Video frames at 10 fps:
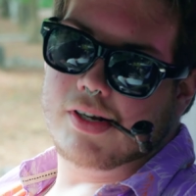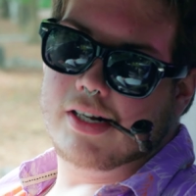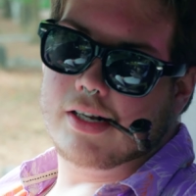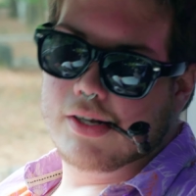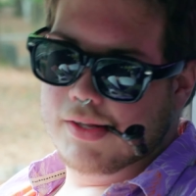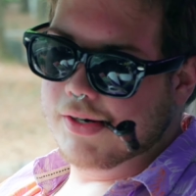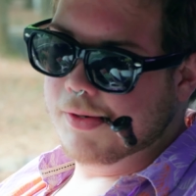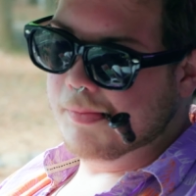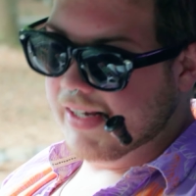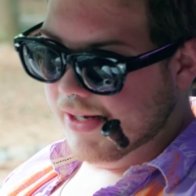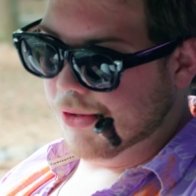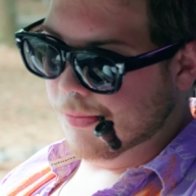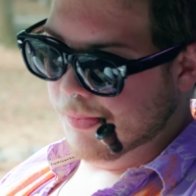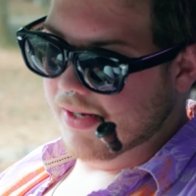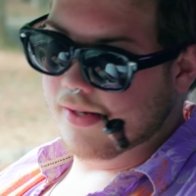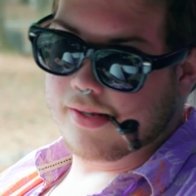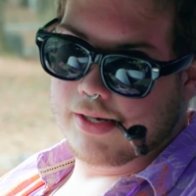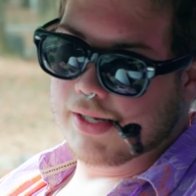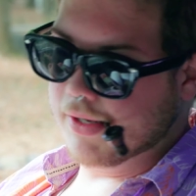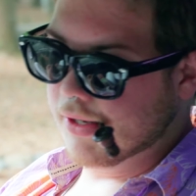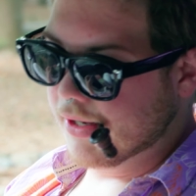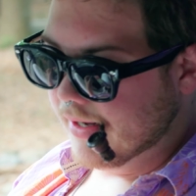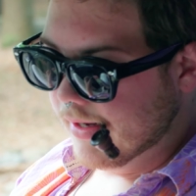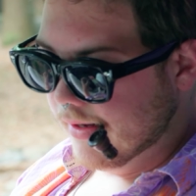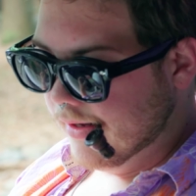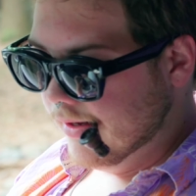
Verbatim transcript: create a culinary masterpiece to call it cooking.